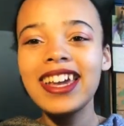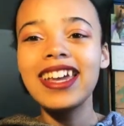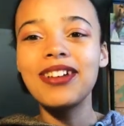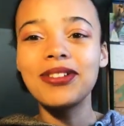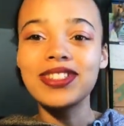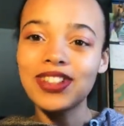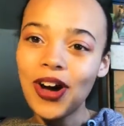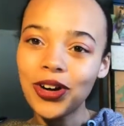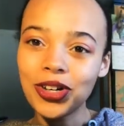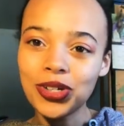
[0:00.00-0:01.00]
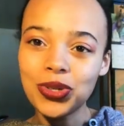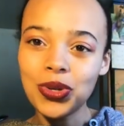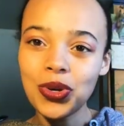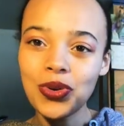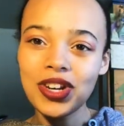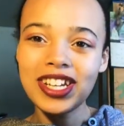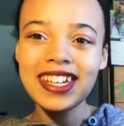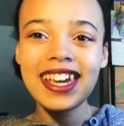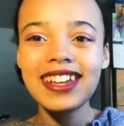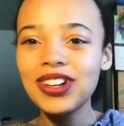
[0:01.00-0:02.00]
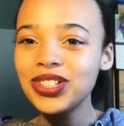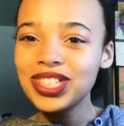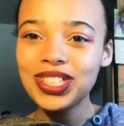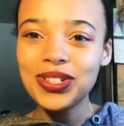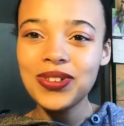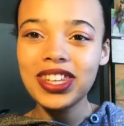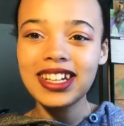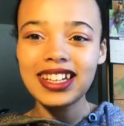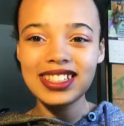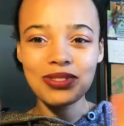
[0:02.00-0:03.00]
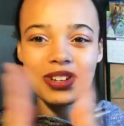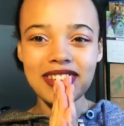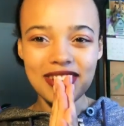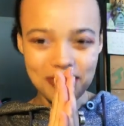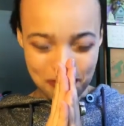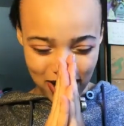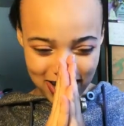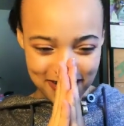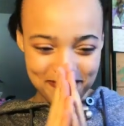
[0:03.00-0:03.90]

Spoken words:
It was an honor doing your reading, and I'll see you in the next one. Goodbye.